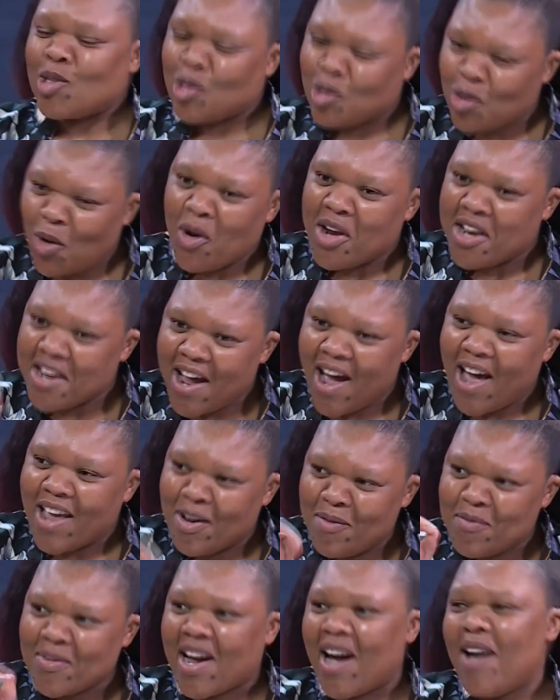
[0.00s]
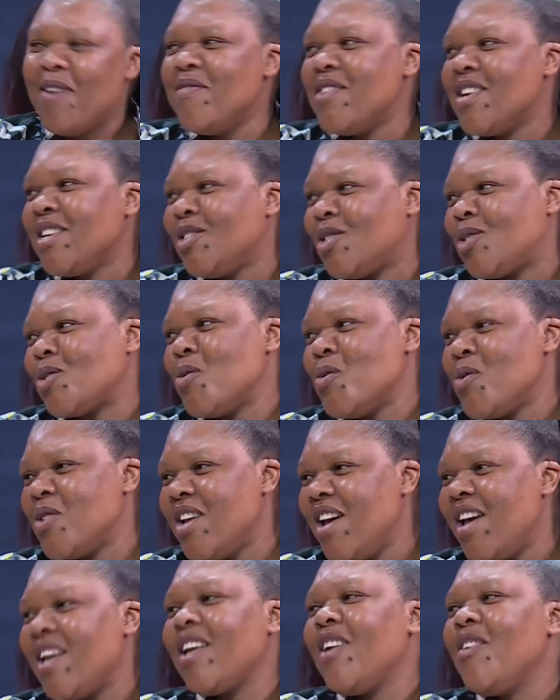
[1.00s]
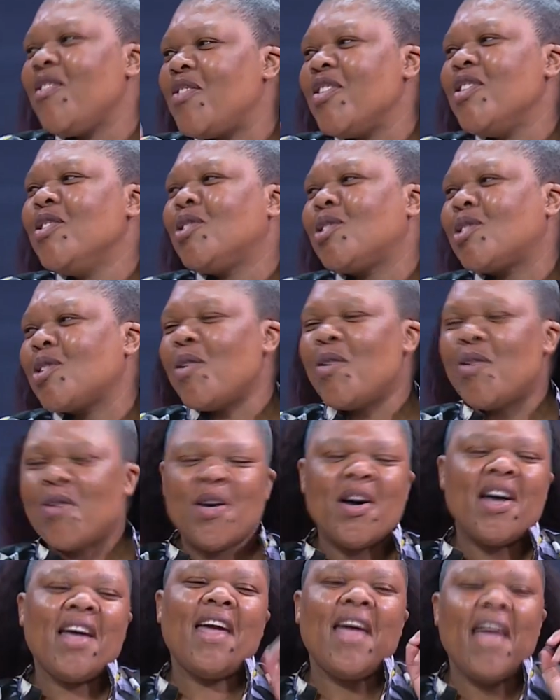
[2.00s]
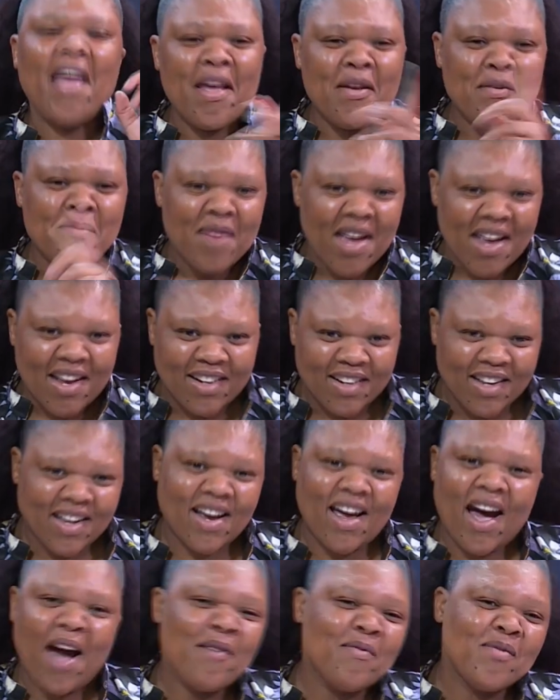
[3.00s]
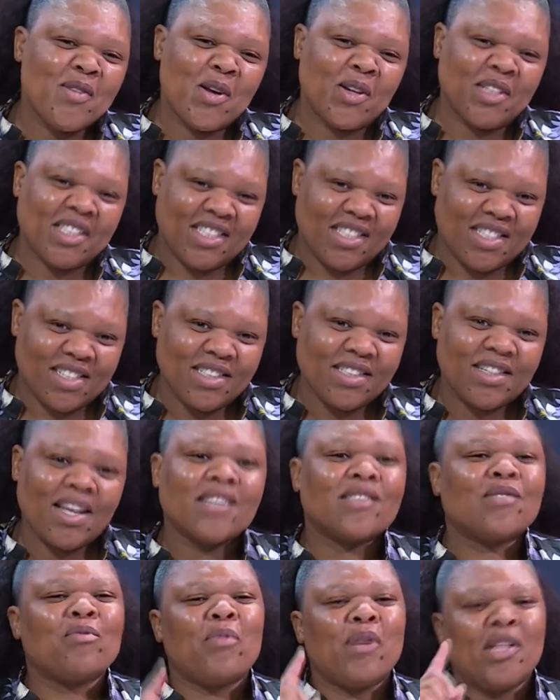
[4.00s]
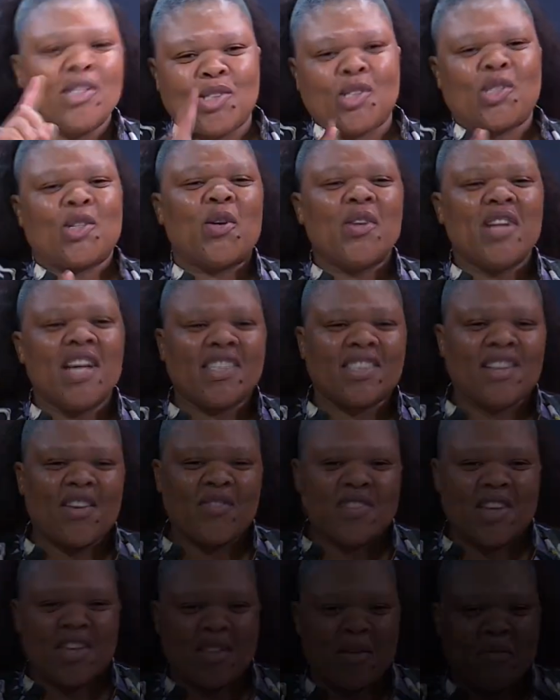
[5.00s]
surely I am coming soon. Even so, amen. Come, Lord Jesus. Please join us after